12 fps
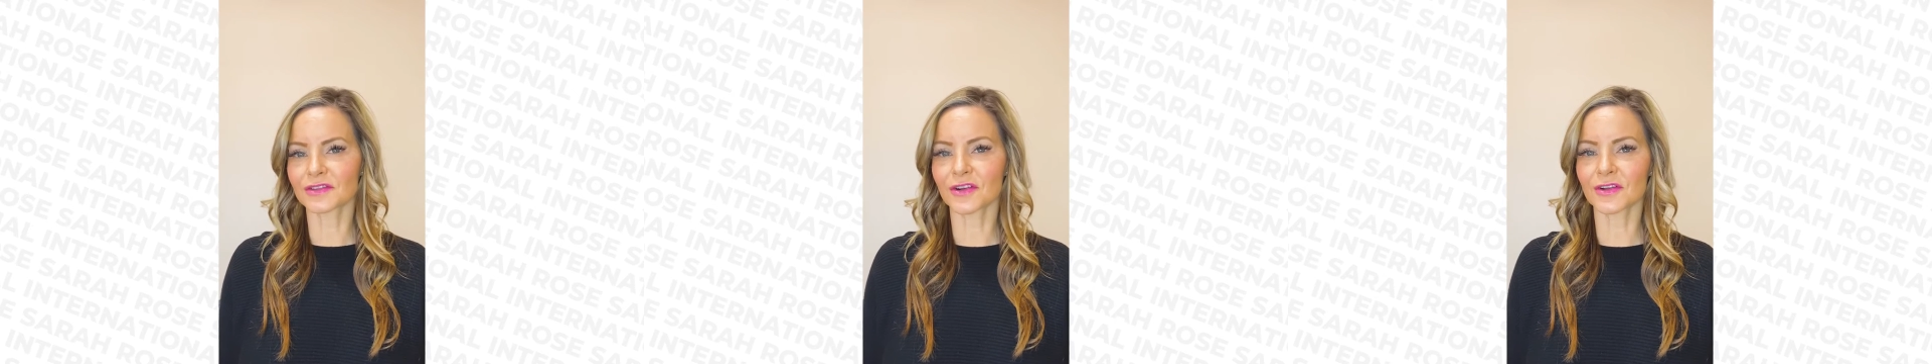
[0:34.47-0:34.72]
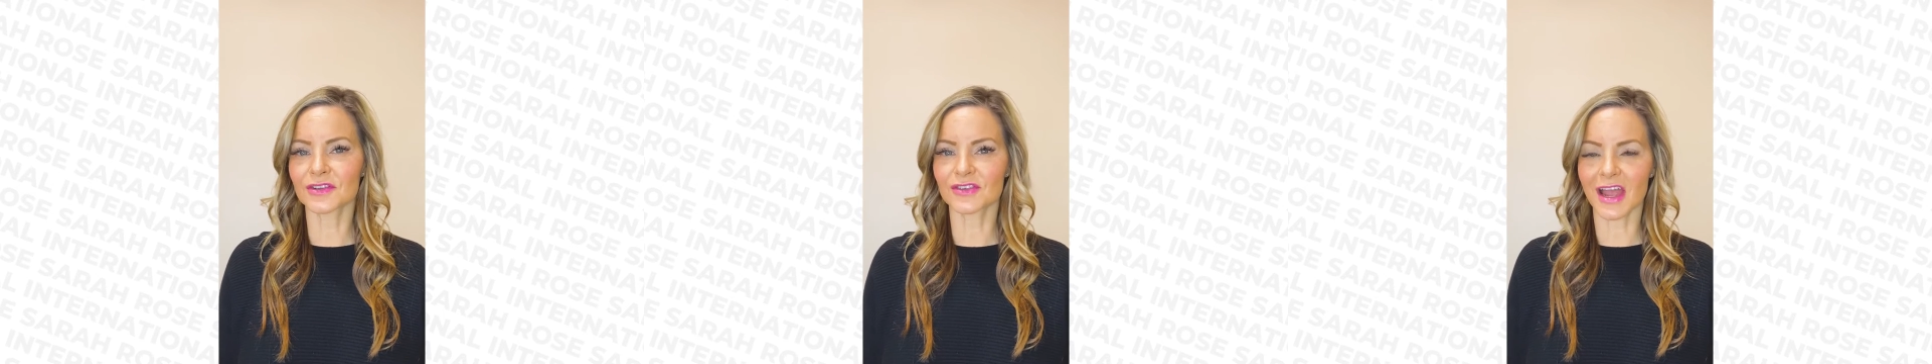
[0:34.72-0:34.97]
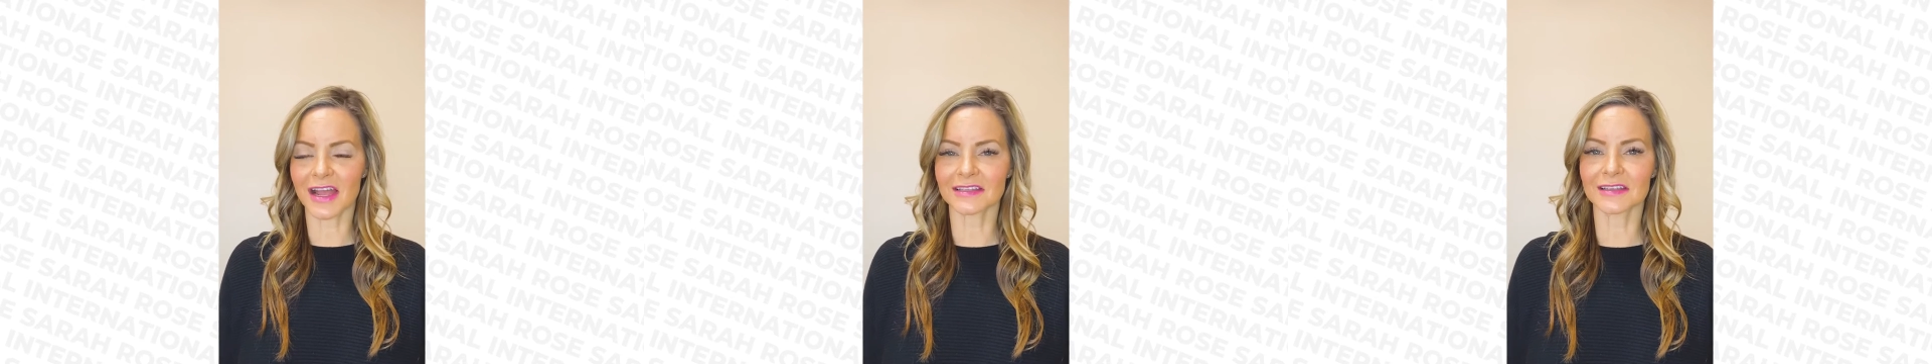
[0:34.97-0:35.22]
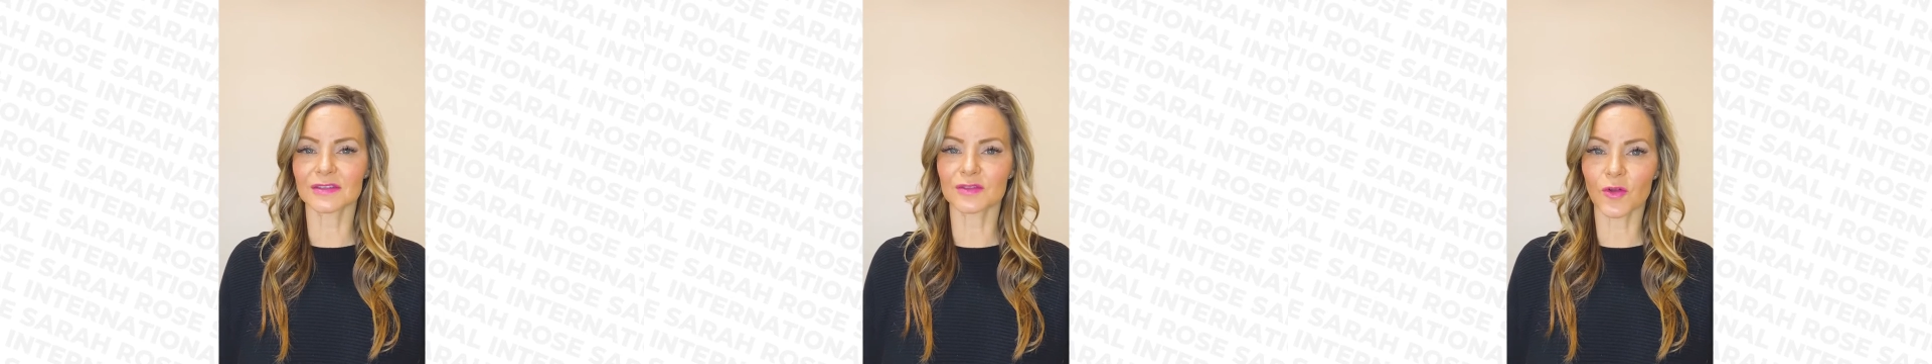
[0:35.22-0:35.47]
start
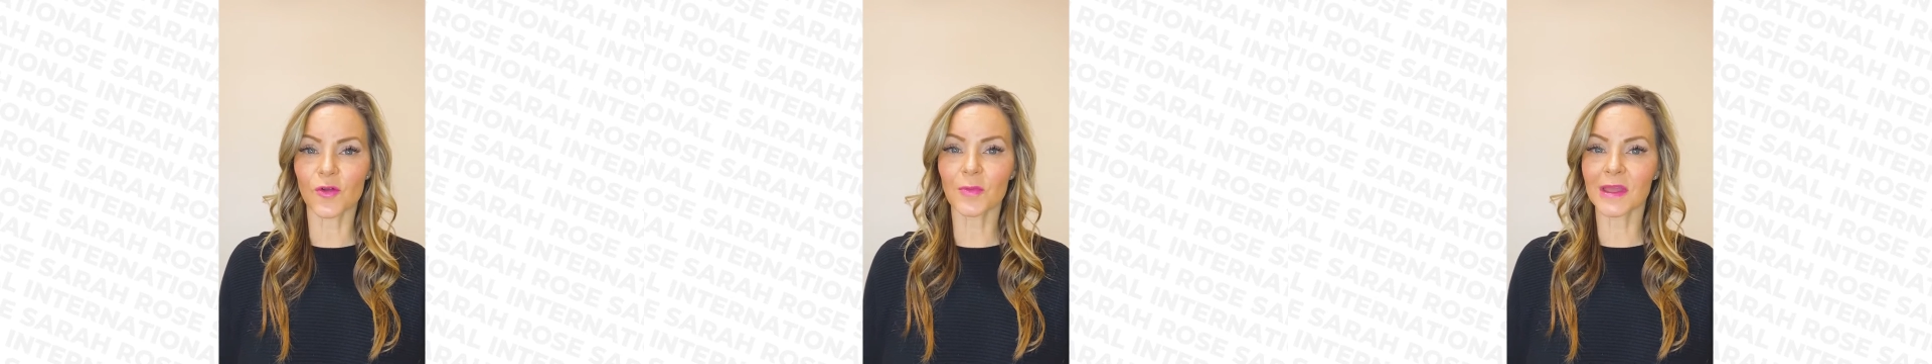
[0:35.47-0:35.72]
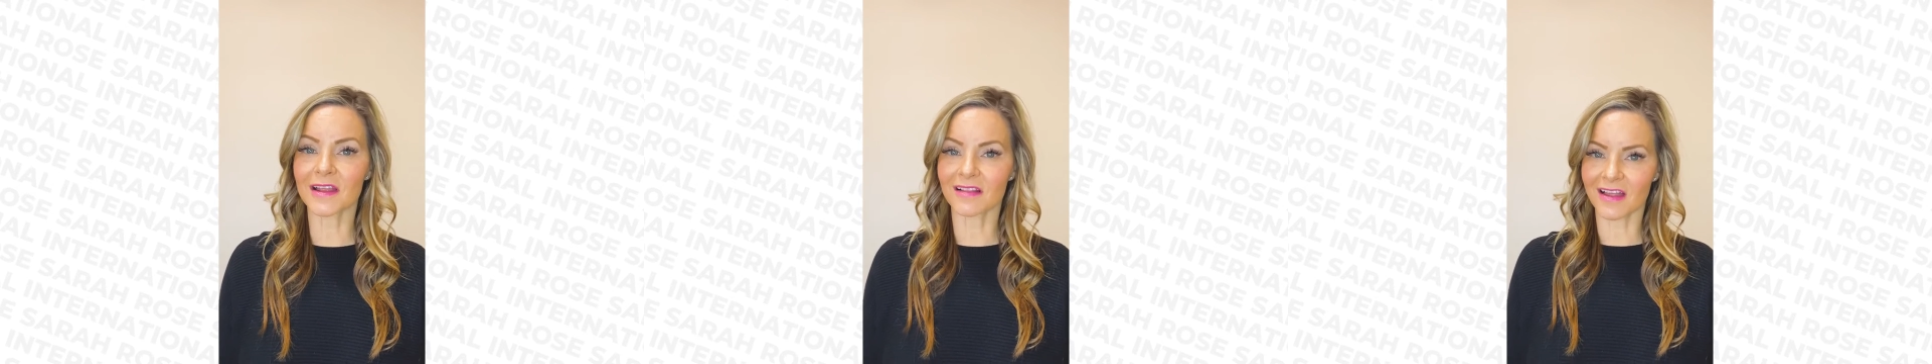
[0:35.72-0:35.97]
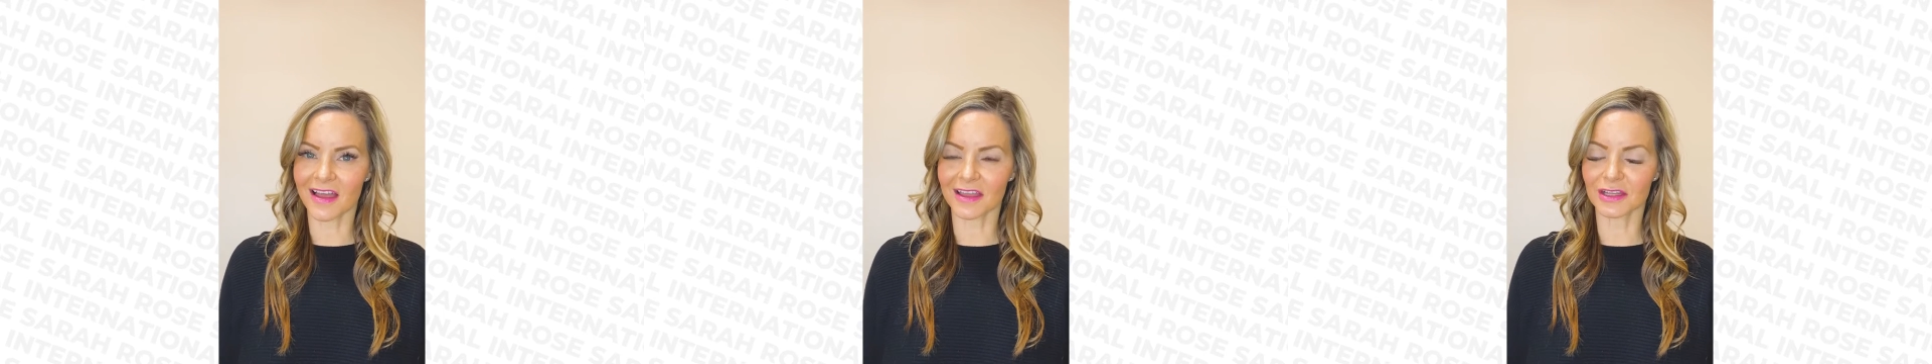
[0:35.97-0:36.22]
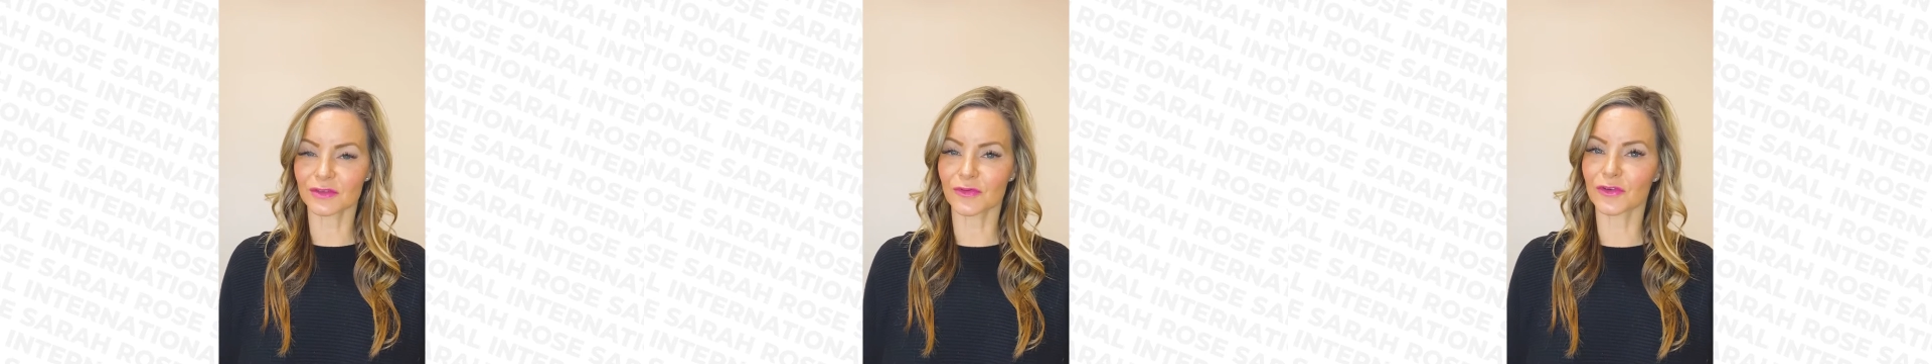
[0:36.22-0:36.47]
attracting soulmate
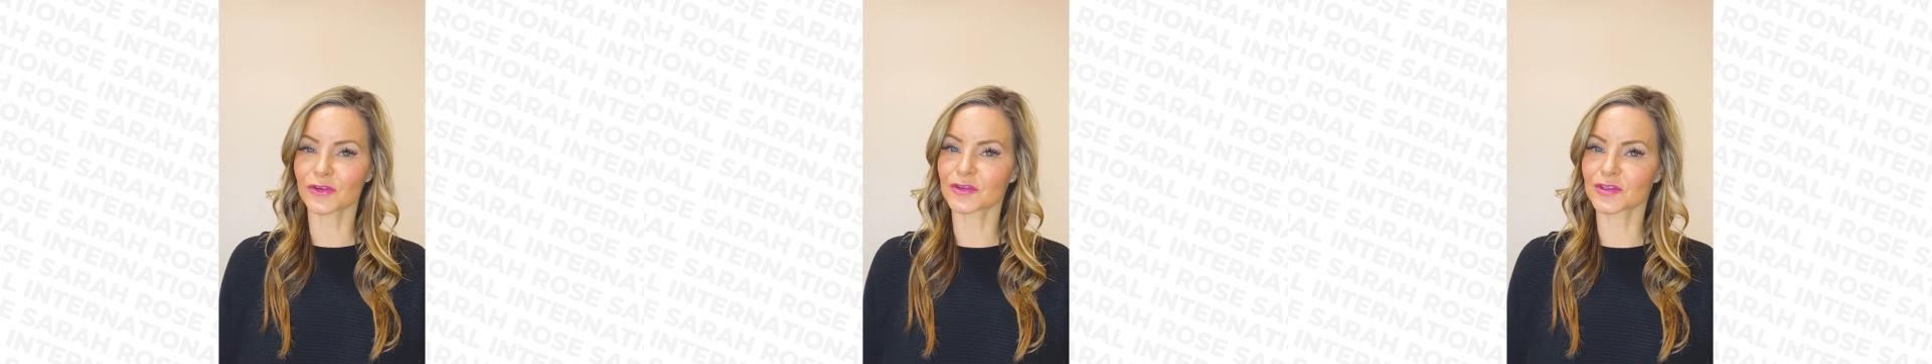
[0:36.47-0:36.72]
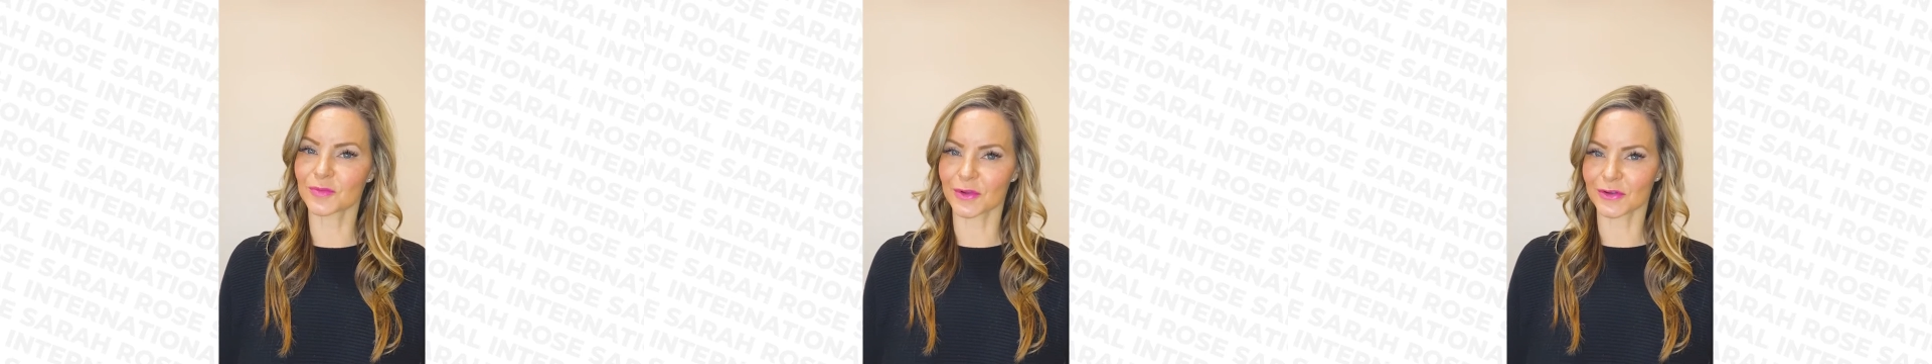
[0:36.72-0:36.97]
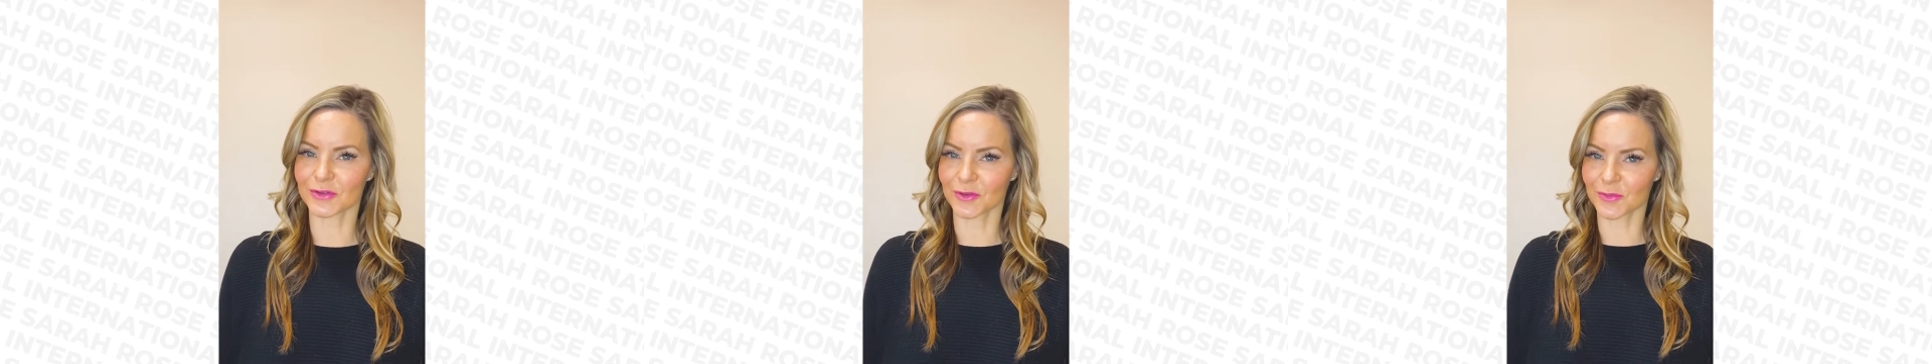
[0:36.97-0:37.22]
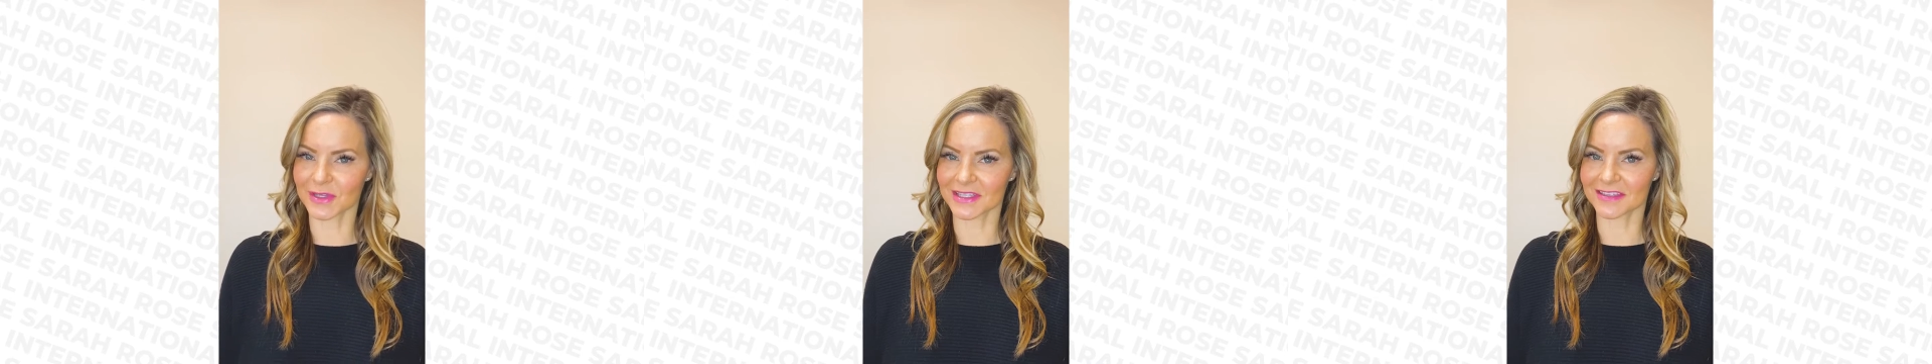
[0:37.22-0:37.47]
clients for your
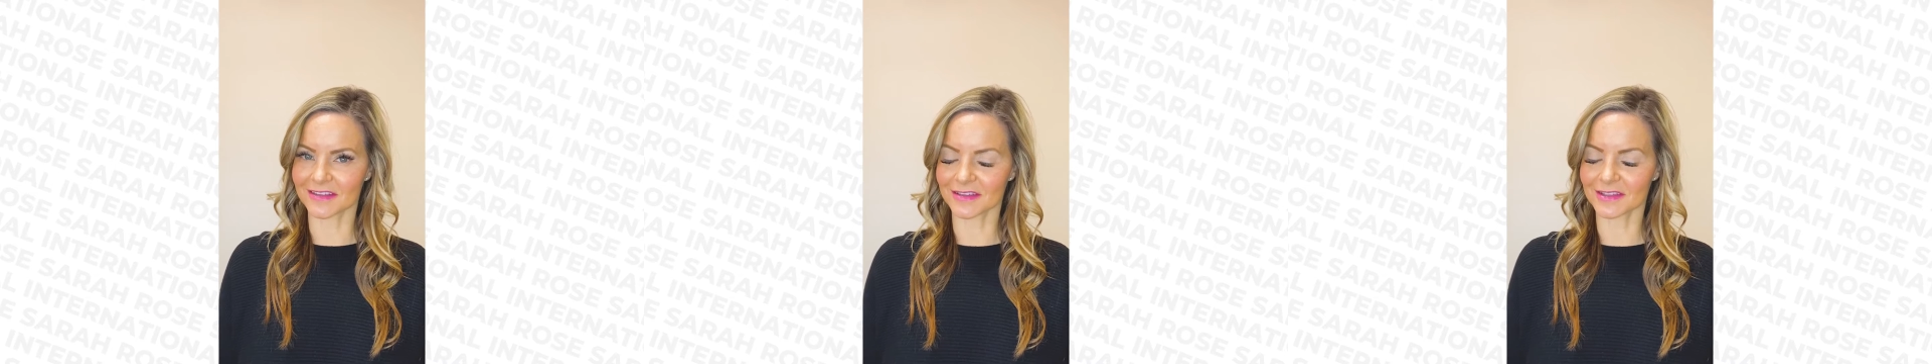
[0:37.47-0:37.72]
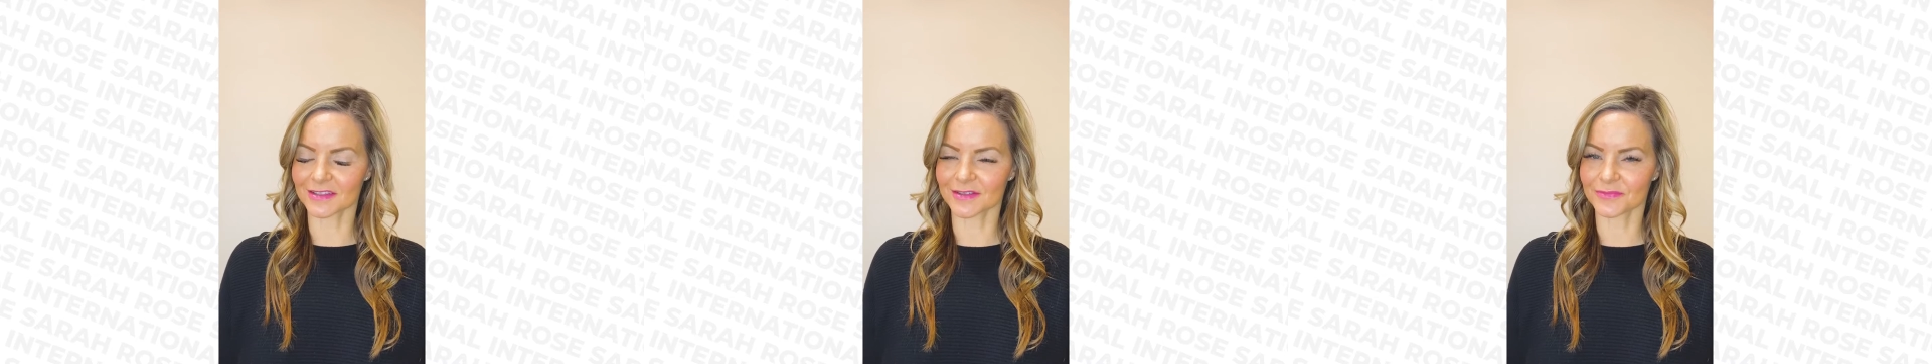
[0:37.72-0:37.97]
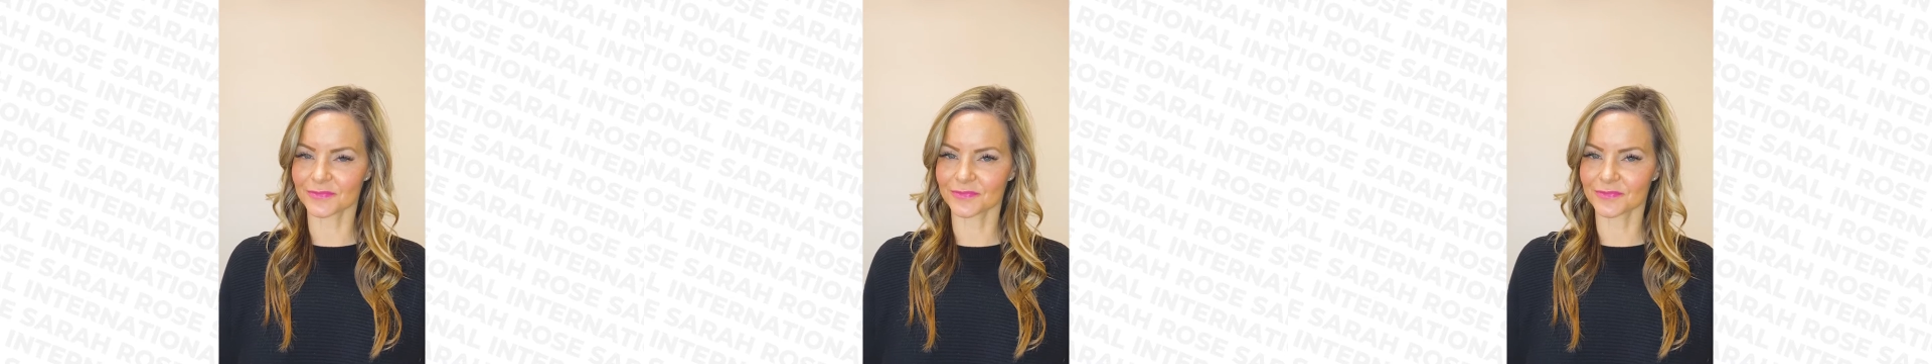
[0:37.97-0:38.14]
spiritual business.